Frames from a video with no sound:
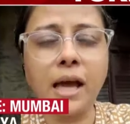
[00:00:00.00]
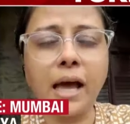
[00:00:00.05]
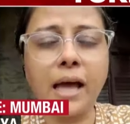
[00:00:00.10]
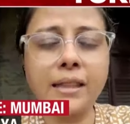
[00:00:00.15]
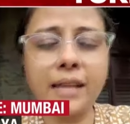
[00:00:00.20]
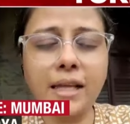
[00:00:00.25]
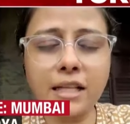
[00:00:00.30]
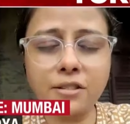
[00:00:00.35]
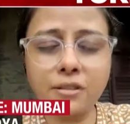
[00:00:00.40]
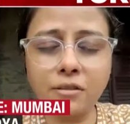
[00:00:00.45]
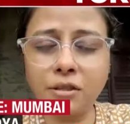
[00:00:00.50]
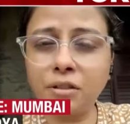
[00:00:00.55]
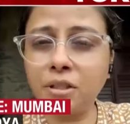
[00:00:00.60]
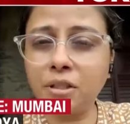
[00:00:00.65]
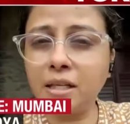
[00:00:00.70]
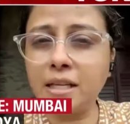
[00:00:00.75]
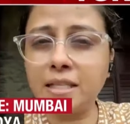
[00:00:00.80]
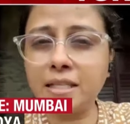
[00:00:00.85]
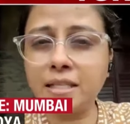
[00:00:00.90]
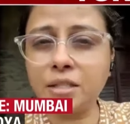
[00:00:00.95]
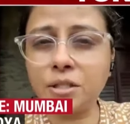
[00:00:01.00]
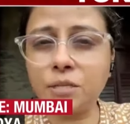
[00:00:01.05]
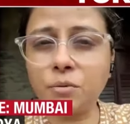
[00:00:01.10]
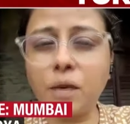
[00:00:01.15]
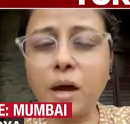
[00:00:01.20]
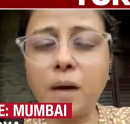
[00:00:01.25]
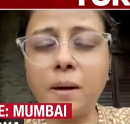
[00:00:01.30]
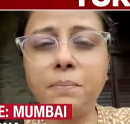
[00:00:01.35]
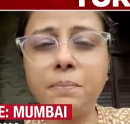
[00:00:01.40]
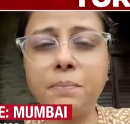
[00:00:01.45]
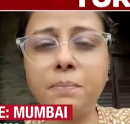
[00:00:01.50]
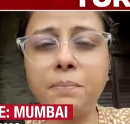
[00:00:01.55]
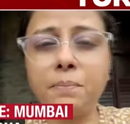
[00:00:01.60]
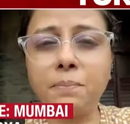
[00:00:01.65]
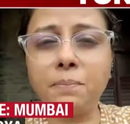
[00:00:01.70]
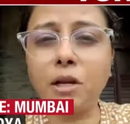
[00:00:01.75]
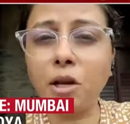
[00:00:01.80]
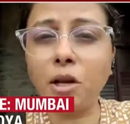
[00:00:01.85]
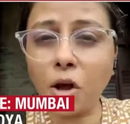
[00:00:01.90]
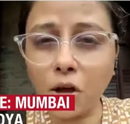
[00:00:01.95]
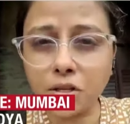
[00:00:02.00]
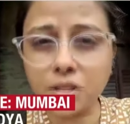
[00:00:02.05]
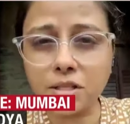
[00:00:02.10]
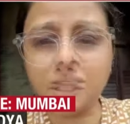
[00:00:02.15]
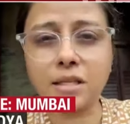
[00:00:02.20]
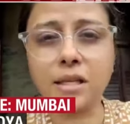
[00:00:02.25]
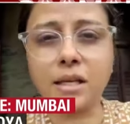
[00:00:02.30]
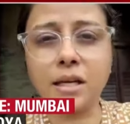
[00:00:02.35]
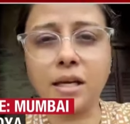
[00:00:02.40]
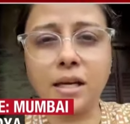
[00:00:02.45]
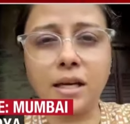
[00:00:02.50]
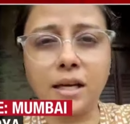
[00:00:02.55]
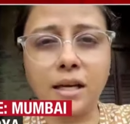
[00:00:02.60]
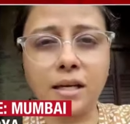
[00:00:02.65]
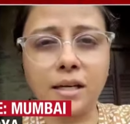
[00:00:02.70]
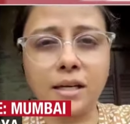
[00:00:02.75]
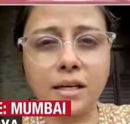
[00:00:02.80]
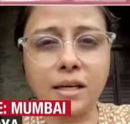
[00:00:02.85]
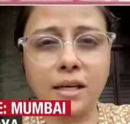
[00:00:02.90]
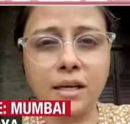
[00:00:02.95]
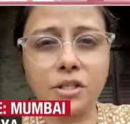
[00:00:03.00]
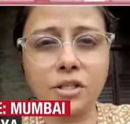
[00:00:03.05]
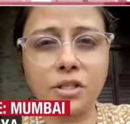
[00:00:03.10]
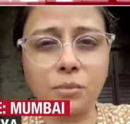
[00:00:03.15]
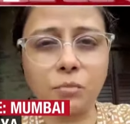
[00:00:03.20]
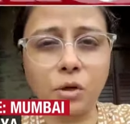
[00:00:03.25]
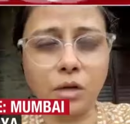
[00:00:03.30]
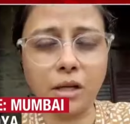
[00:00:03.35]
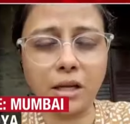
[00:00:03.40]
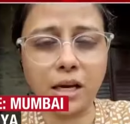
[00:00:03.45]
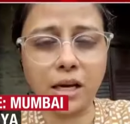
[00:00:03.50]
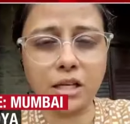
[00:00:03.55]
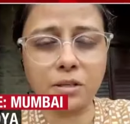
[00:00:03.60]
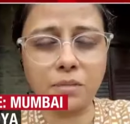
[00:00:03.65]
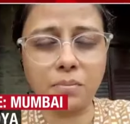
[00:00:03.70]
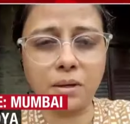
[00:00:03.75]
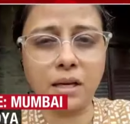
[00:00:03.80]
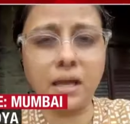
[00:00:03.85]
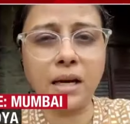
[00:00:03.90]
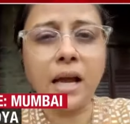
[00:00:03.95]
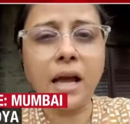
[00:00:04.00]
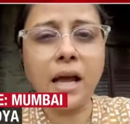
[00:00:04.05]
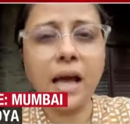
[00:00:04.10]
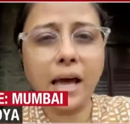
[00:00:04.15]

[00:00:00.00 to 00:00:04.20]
And that's one of the reasons why B J P lost uh, in uh, Jammu and Kashmir.